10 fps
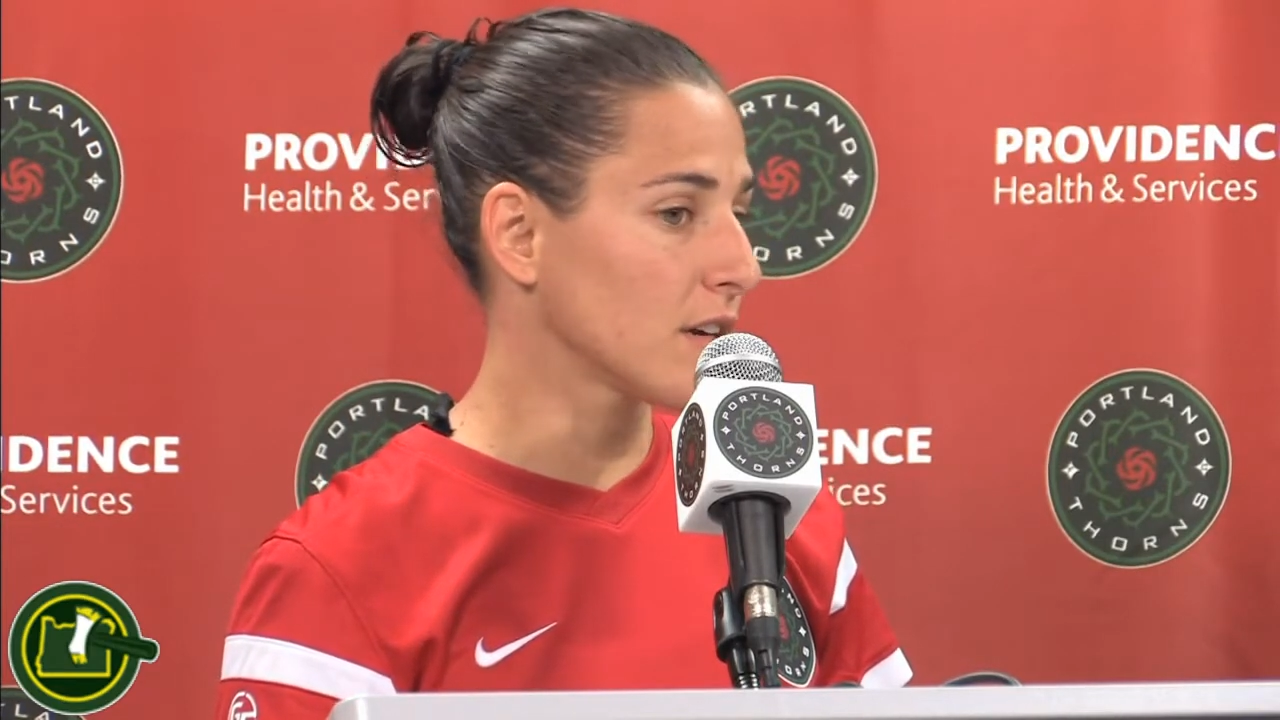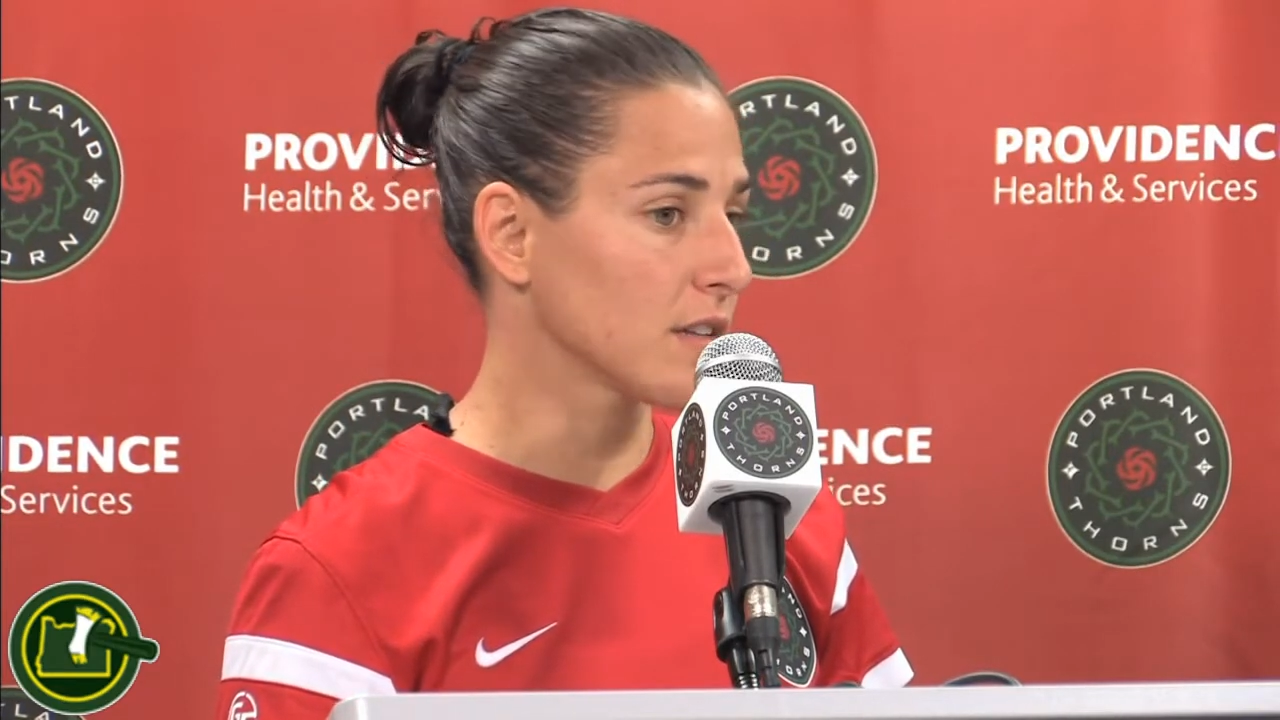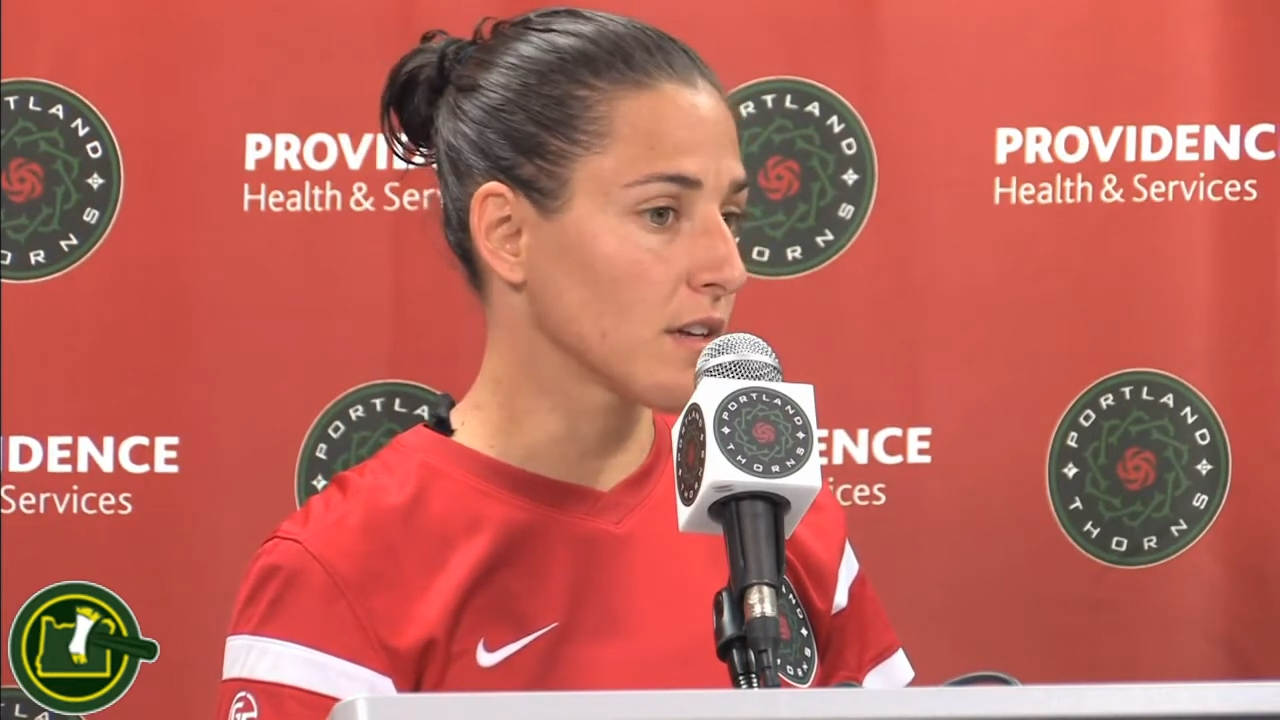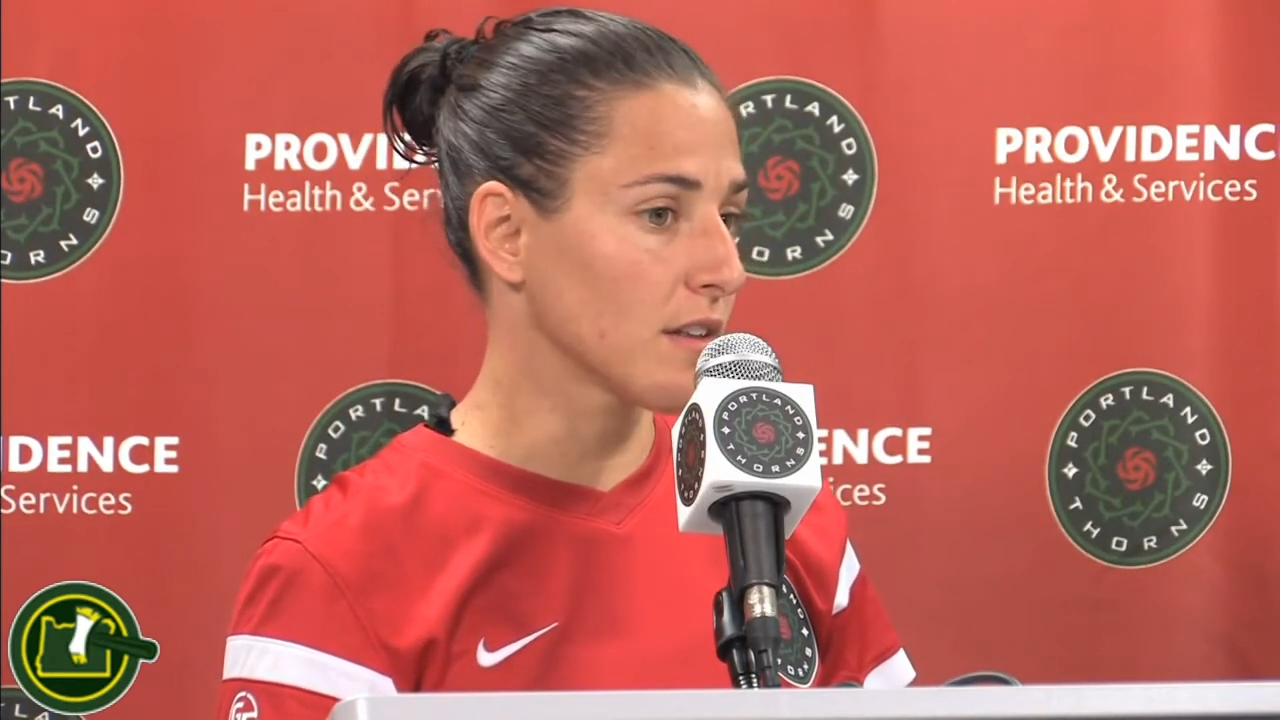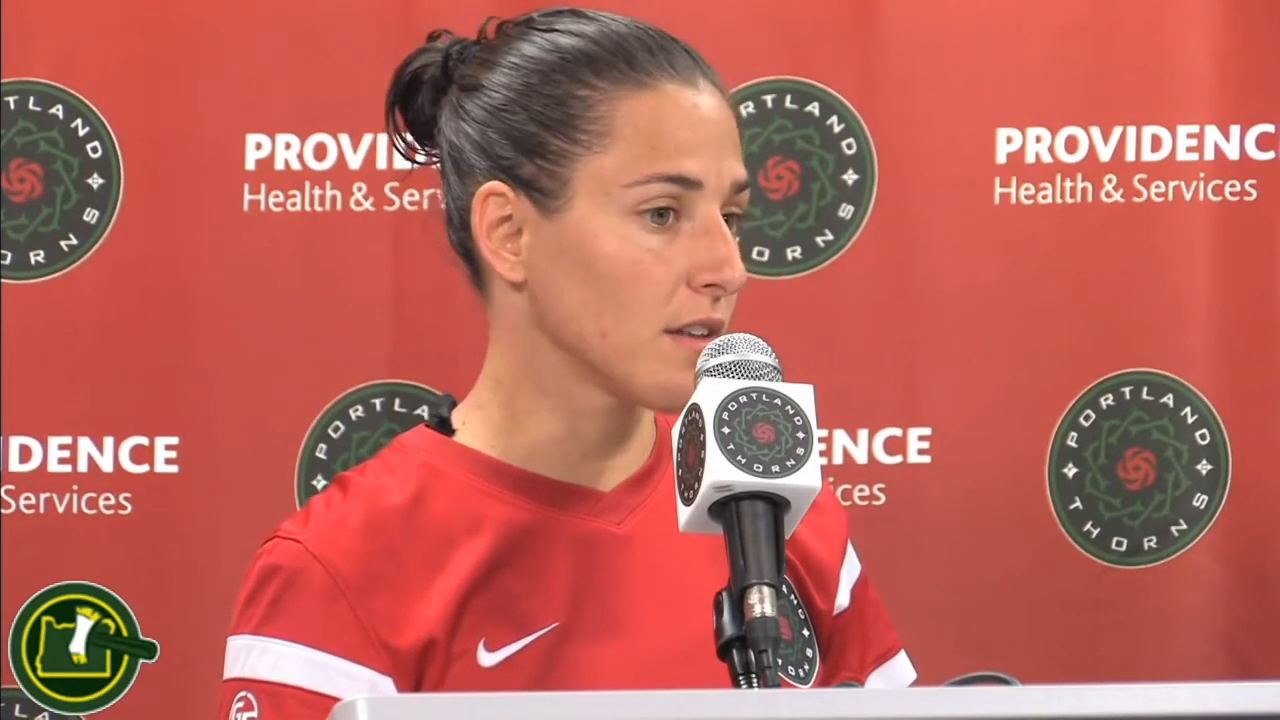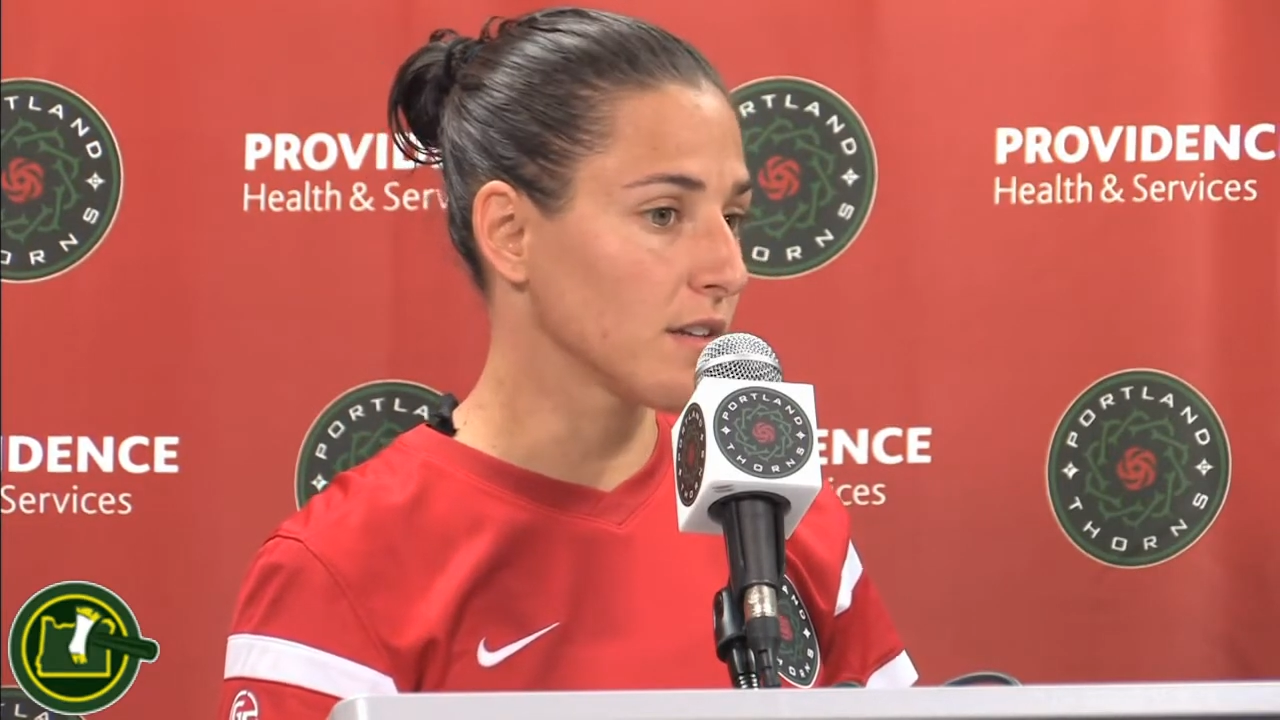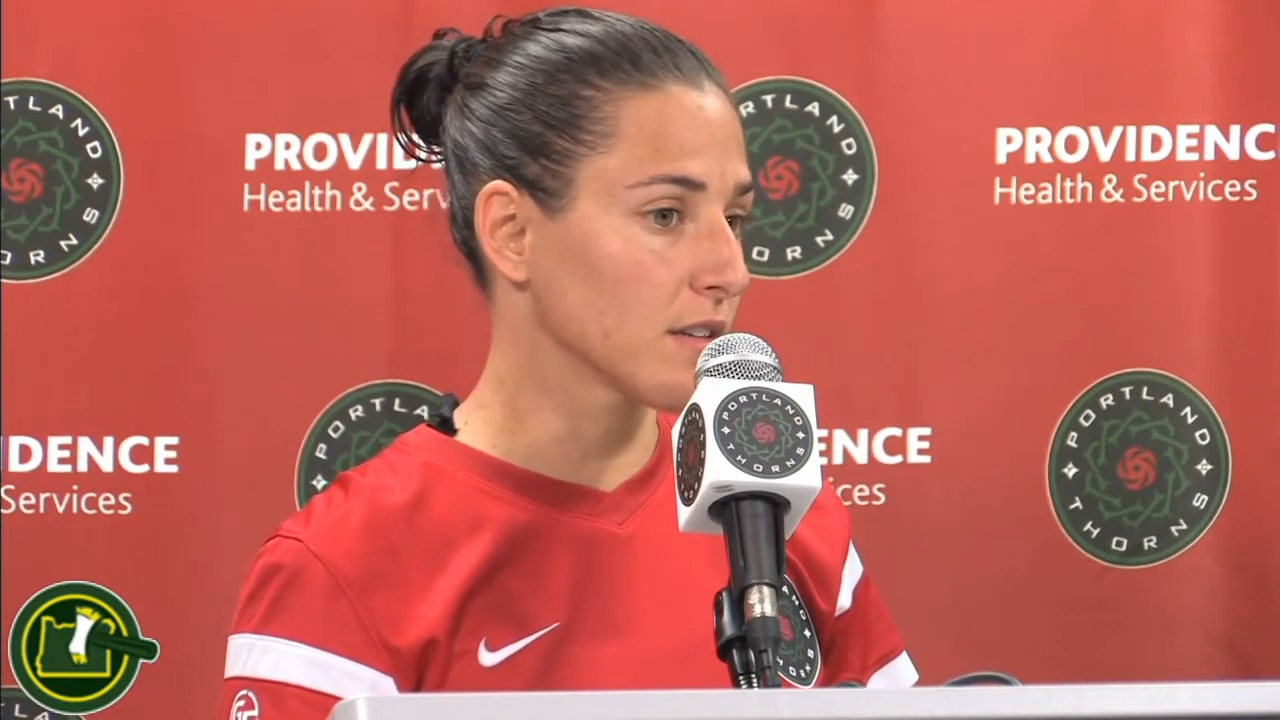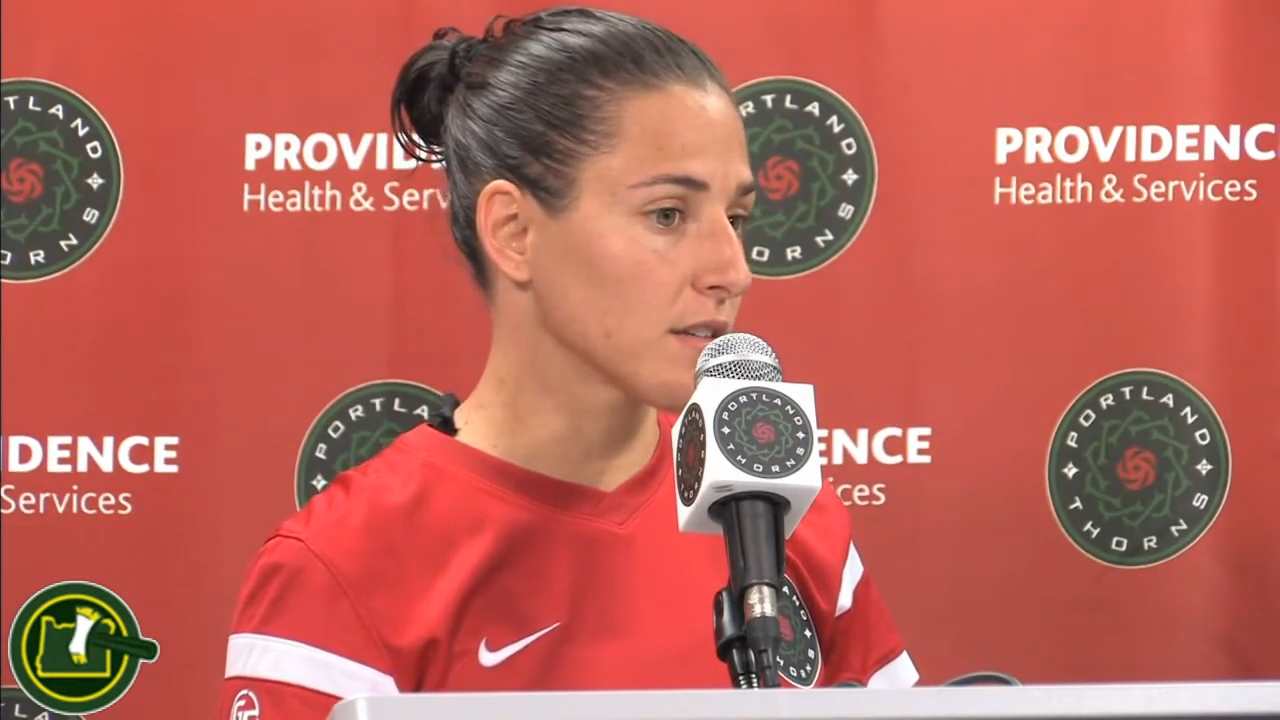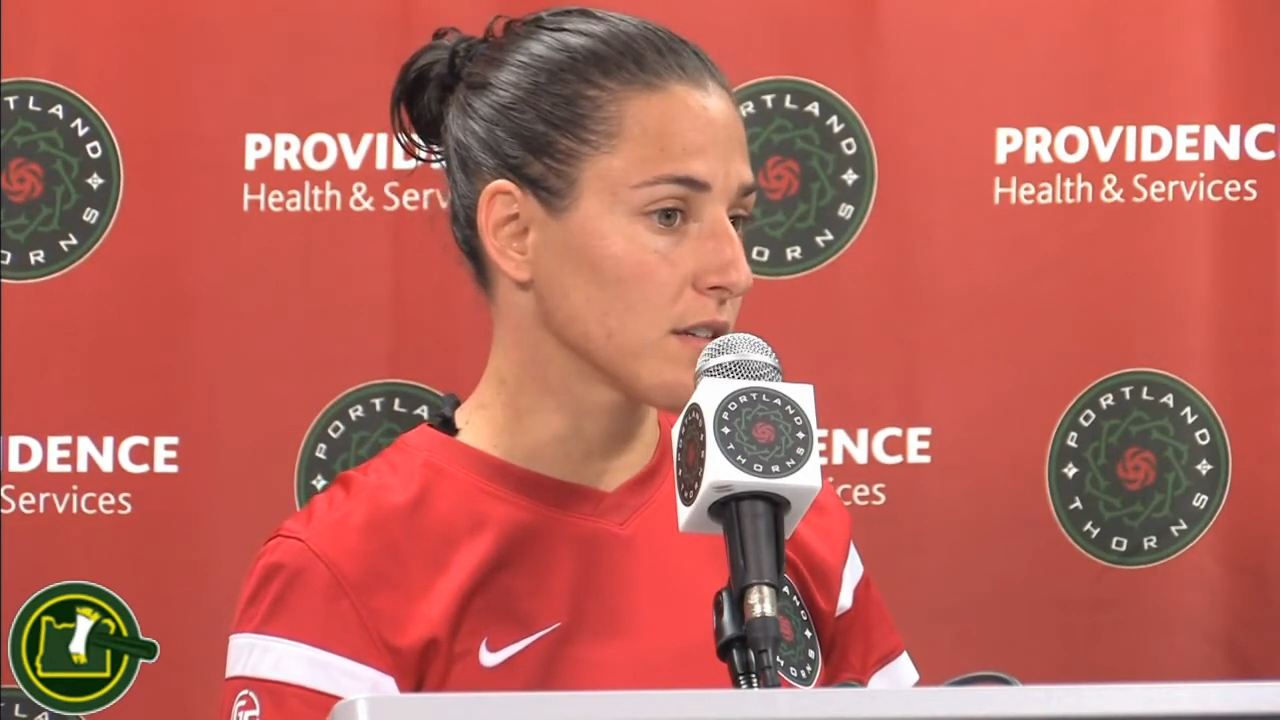And I think that